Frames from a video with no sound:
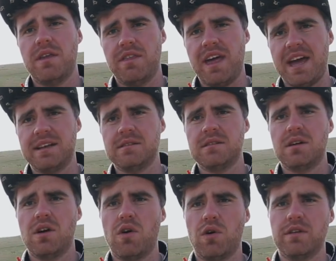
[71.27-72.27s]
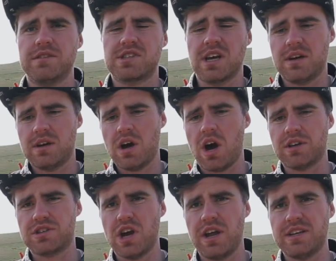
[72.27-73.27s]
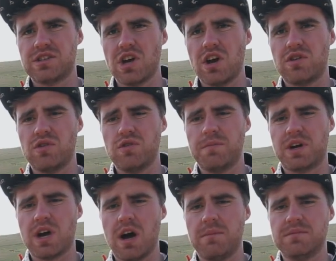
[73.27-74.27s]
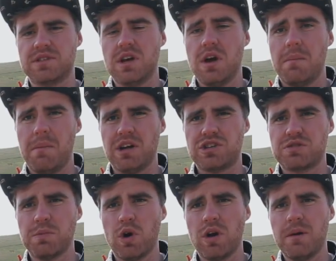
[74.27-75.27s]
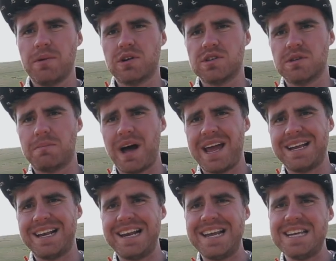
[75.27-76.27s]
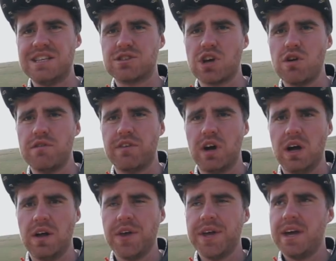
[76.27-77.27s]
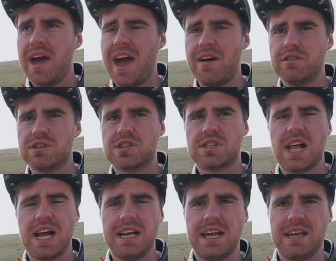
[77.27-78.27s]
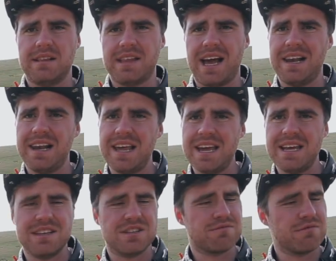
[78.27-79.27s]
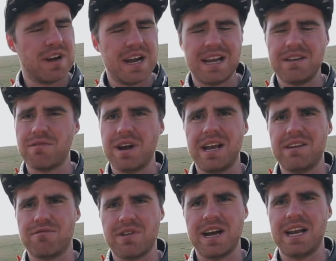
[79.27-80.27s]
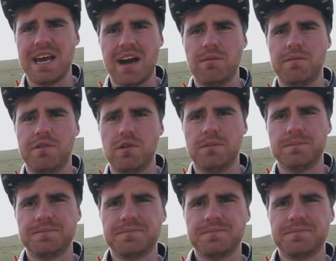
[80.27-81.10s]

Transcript: then all of a sudden our turning circle becomes much smaller because the bike leans over ever so slightly. That lean is really helpful.